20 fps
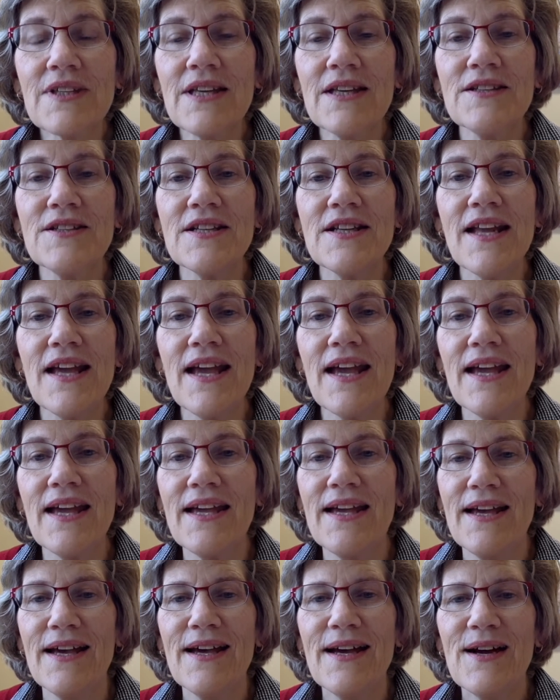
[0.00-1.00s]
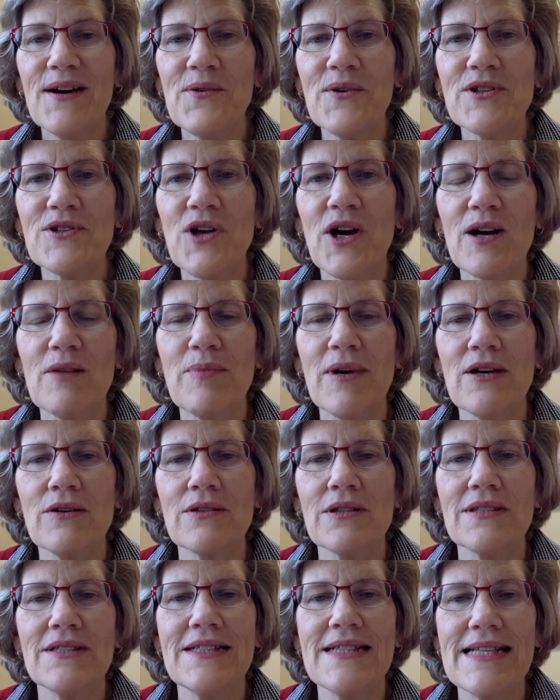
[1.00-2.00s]
And today I want to talk
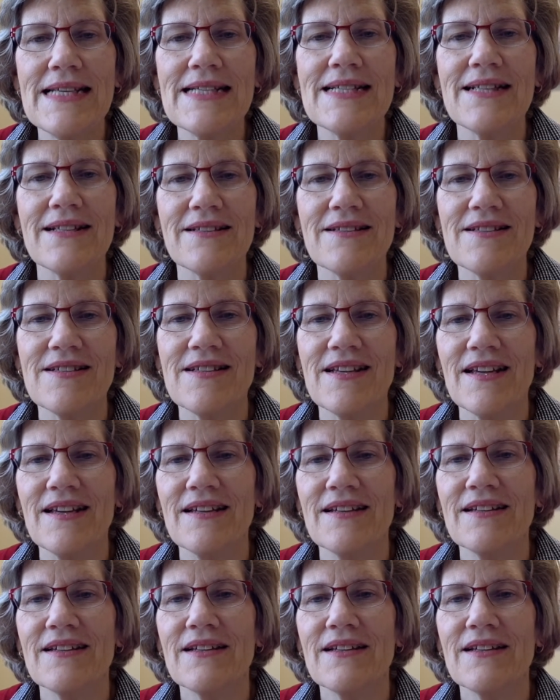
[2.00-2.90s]
about decency.